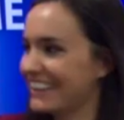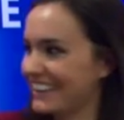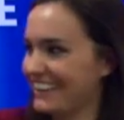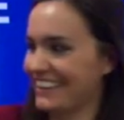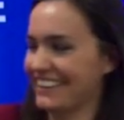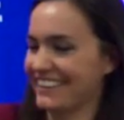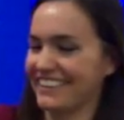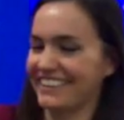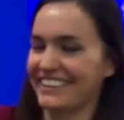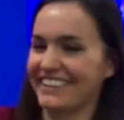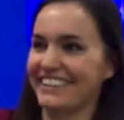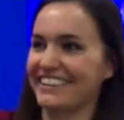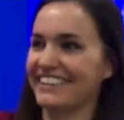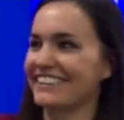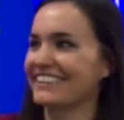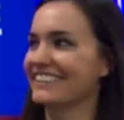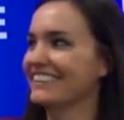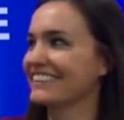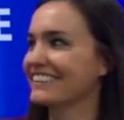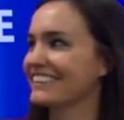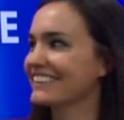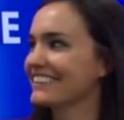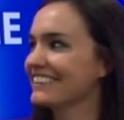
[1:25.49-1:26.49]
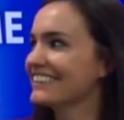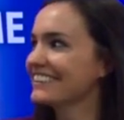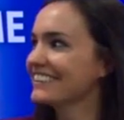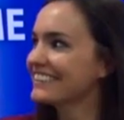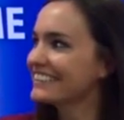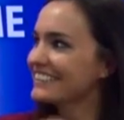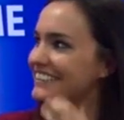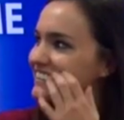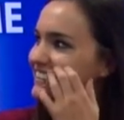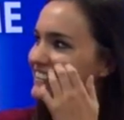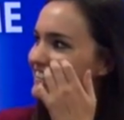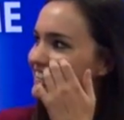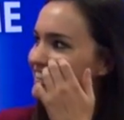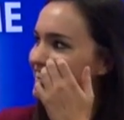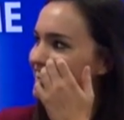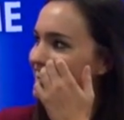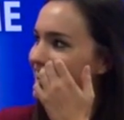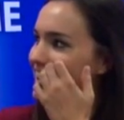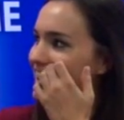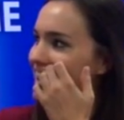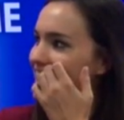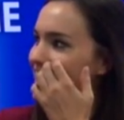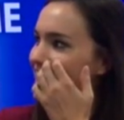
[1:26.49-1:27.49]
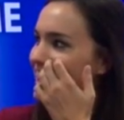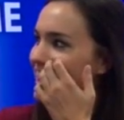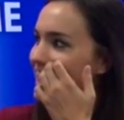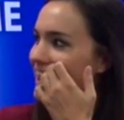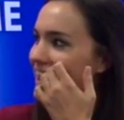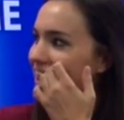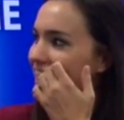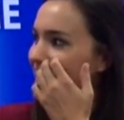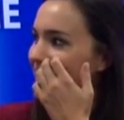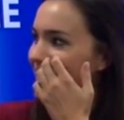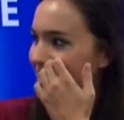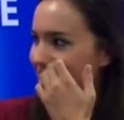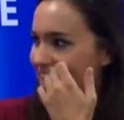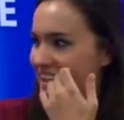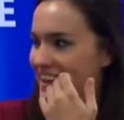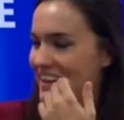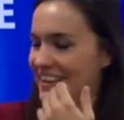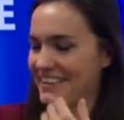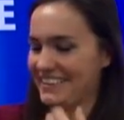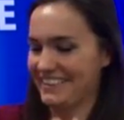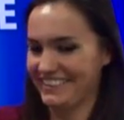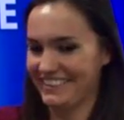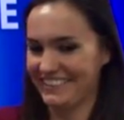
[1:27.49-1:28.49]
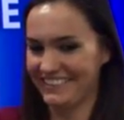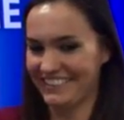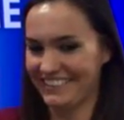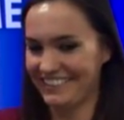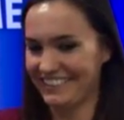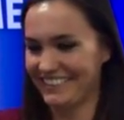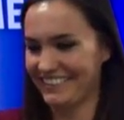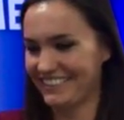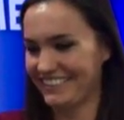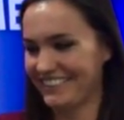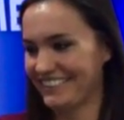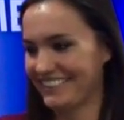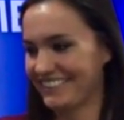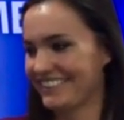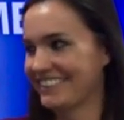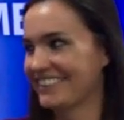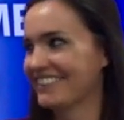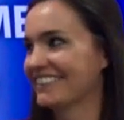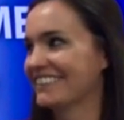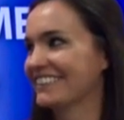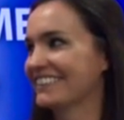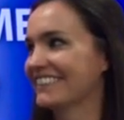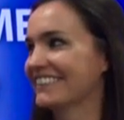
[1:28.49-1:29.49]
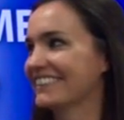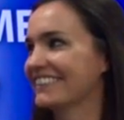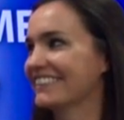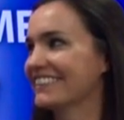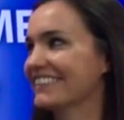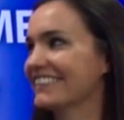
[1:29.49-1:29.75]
The person shown says nothing.